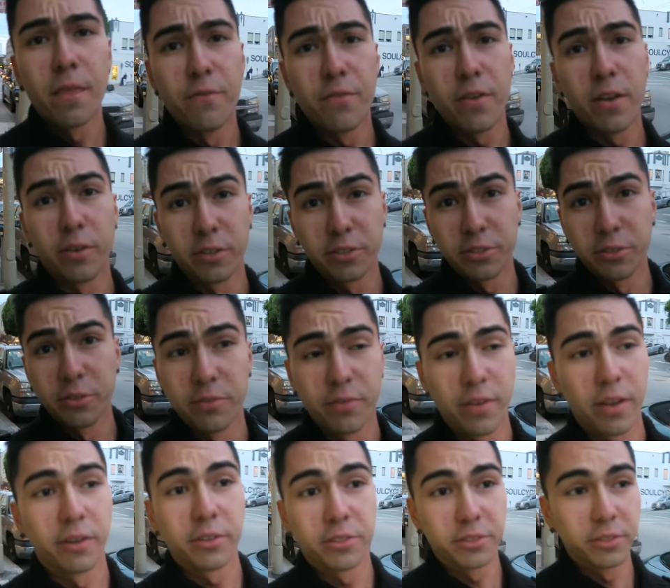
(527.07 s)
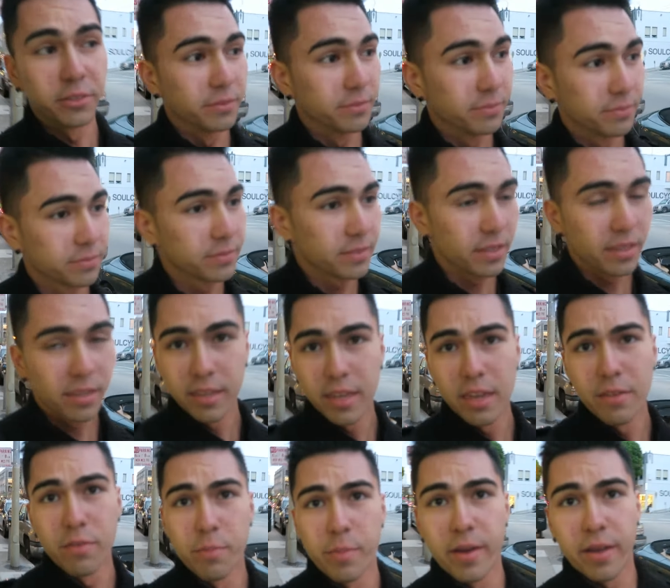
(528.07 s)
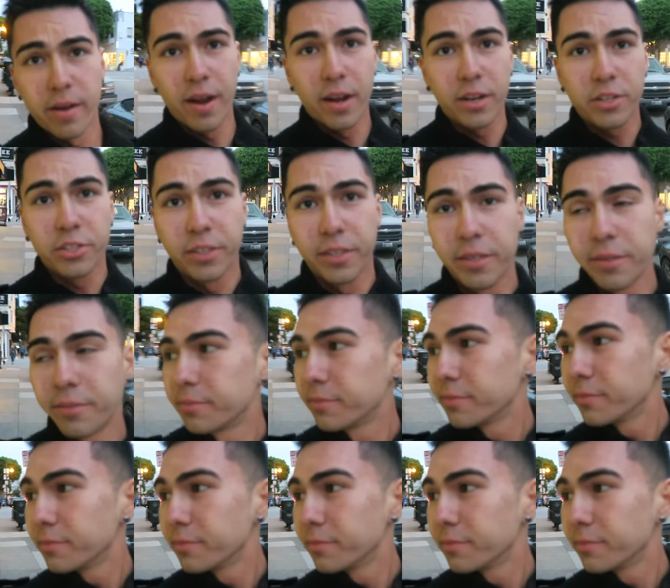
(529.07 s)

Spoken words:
Very soon. Even better, actually.